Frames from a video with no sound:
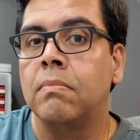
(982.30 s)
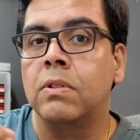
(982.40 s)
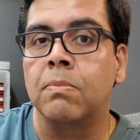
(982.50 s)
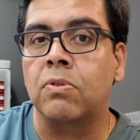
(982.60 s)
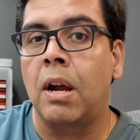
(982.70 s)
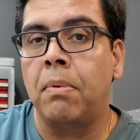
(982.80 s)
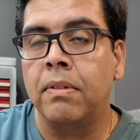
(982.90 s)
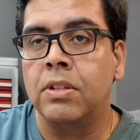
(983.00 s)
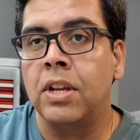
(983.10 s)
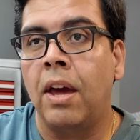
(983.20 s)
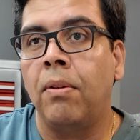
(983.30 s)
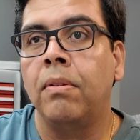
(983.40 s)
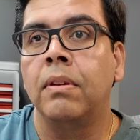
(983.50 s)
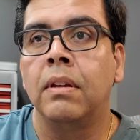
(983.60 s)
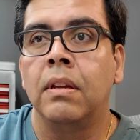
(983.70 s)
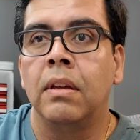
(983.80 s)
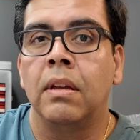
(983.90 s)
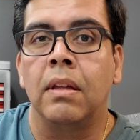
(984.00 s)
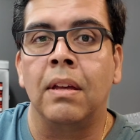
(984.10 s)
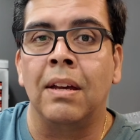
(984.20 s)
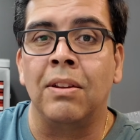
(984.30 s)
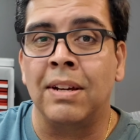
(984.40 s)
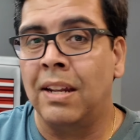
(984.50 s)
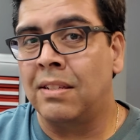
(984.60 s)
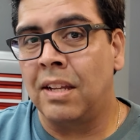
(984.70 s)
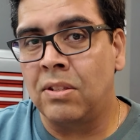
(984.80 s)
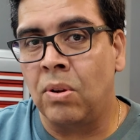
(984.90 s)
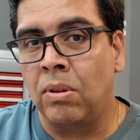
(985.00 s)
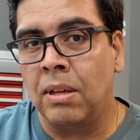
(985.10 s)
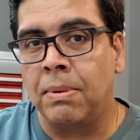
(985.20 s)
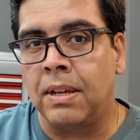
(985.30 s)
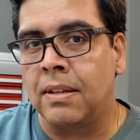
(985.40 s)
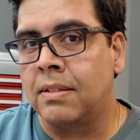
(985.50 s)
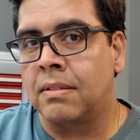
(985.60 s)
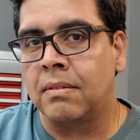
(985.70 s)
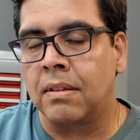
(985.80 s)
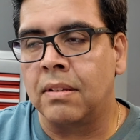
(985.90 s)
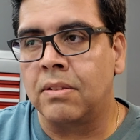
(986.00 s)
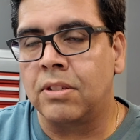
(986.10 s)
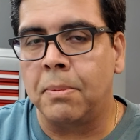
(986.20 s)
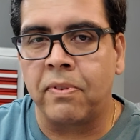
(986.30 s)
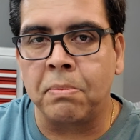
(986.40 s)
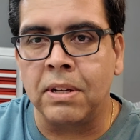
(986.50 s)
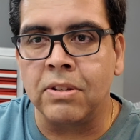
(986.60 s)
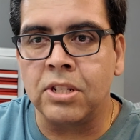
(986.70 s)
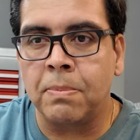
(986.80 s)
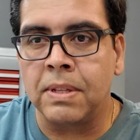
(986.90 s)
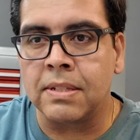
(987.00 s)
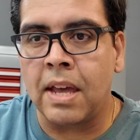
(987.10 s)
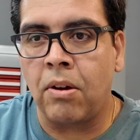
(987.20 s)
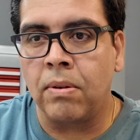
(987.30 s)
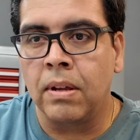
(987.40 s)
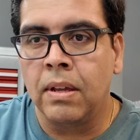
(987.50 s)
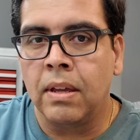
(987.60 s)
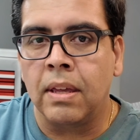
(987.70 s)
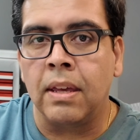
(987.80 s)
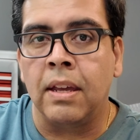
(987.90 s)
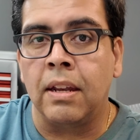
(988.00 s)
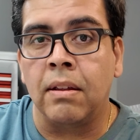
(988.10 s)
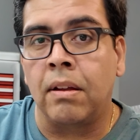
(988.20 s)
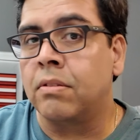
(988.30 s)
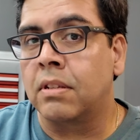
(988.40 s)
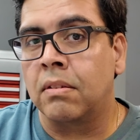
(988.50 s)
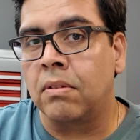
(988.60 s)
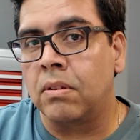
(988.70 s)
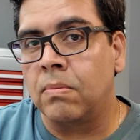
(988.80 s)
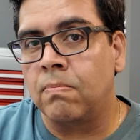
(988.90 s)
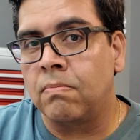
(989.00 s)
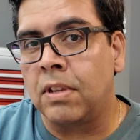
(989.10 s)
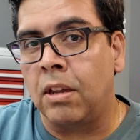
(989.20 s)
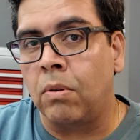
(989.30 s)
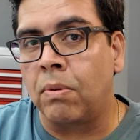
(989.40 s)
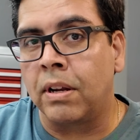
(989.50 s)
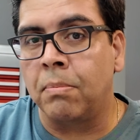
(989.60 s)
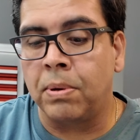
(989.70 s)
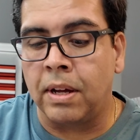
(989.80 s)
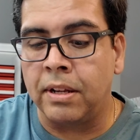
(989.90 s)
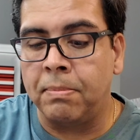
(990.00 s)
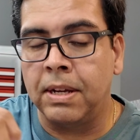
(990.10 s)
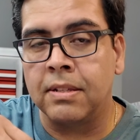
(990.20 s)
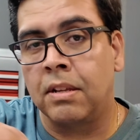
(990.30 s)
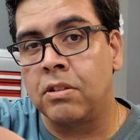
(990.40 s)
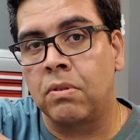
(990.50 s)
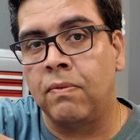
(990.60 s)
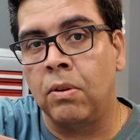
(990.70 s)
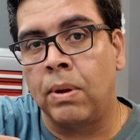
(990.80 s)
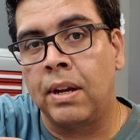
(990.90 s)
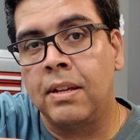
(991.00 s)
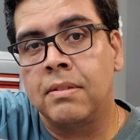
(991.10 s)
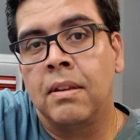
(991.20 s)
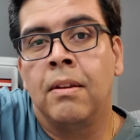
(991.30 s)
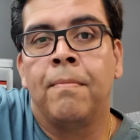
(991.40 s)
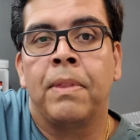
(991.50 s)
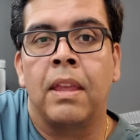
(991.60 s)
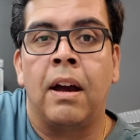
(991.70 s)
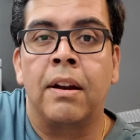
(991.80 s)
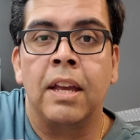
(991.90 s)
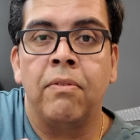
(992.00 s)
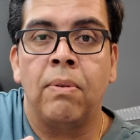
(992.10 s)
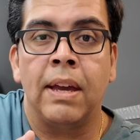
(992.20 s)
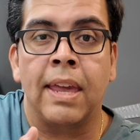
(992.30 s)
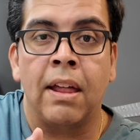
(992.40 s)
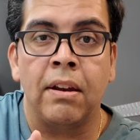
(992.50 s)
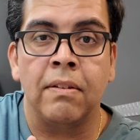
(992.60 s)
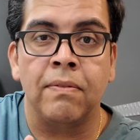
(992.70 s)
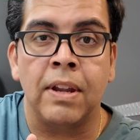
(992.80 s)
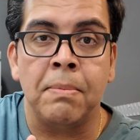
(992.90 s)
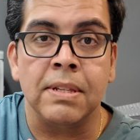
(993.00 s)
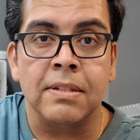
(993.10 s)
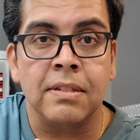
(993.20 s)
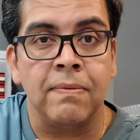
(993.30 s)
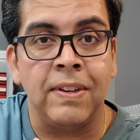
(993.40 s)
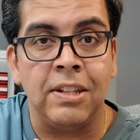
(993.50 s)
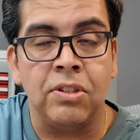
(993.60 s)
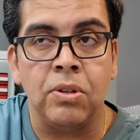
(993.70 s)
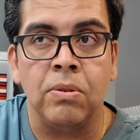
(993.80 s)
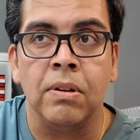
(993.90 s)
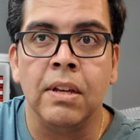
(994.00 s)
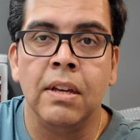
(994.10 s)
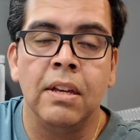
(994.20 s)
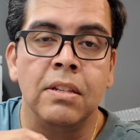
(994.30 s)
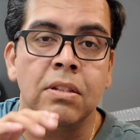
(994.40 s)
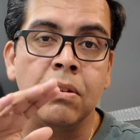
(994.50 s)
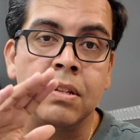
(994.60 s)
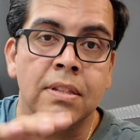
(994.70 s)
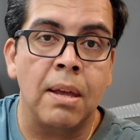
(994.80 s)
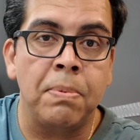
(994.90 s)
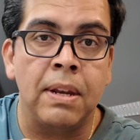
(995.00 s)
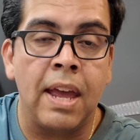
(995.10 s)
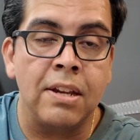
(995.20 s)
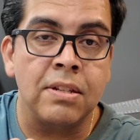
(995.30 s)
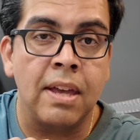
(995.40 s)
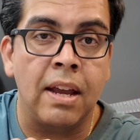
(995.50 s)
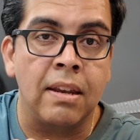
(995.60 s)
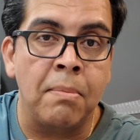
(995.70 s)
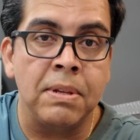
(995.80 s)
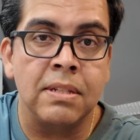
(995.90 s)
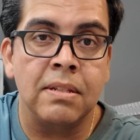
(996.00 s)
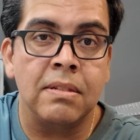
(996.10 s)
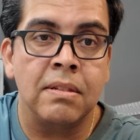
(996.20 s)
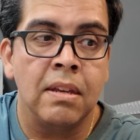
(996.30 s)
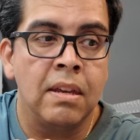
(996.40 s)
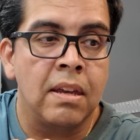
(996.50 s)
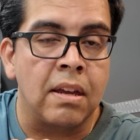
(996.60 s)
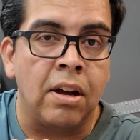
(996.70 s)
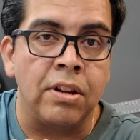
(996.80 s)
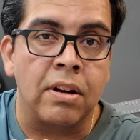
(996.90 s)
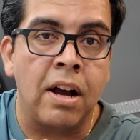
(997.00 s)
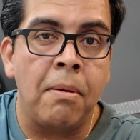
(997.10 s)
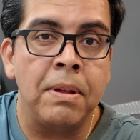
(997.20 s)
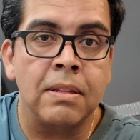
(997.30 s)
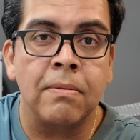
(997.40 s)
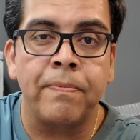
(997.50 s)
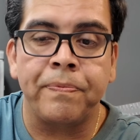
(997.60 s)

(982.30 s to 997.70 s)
subscriber of the channel, United States only, because it's cheaper for me to ship this out. And I'll just tell you what we're going to put on there because I'll just reveal what it is. I'm going to give away a gallon of Nemesis V2. So just type in hashtag Nemesis on your comment,